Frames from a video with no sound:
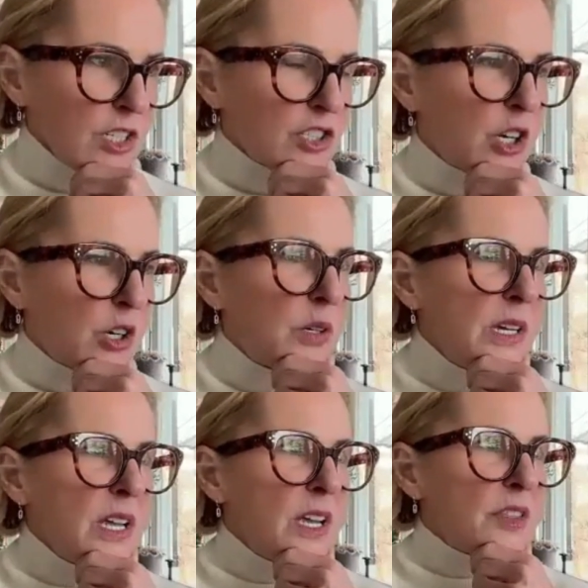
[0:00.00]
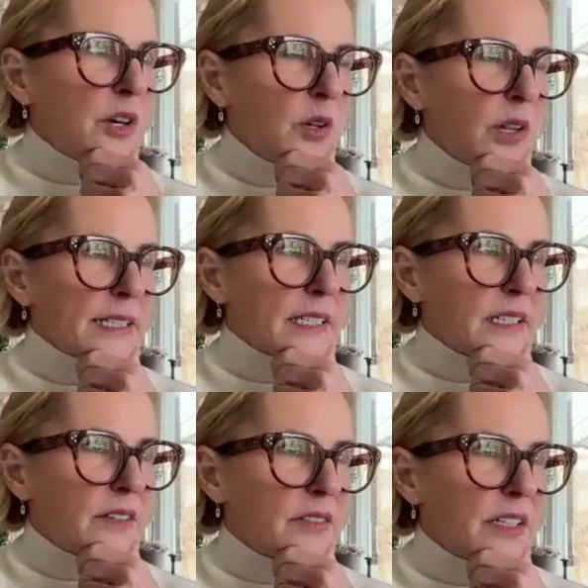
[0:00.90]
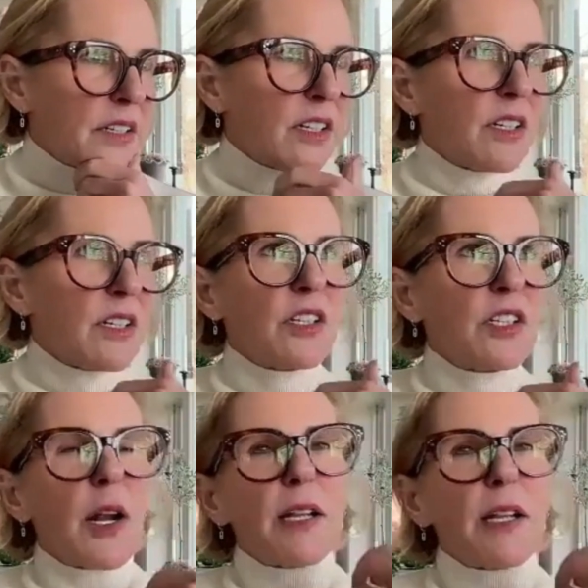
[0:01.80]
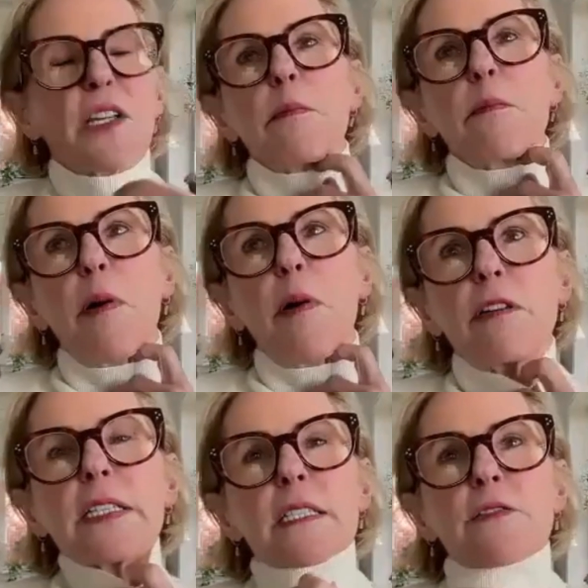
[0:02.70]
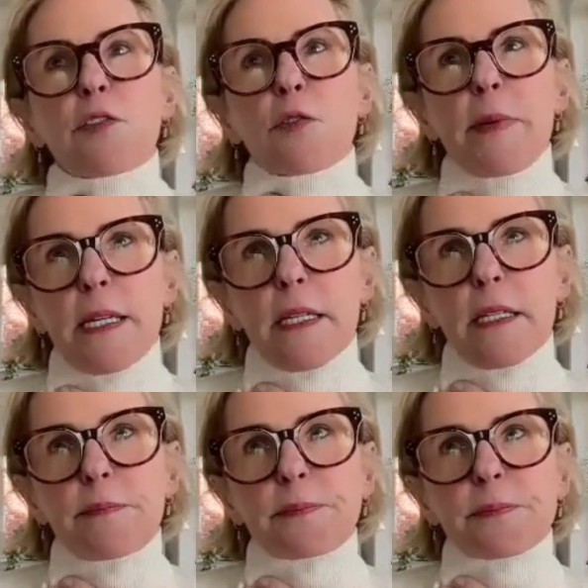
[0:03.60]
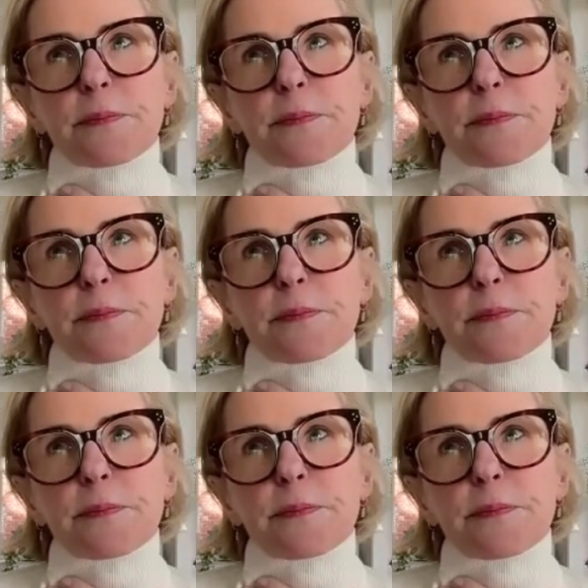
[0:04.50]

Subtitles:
So the whole idea of it, I think part of it is for me,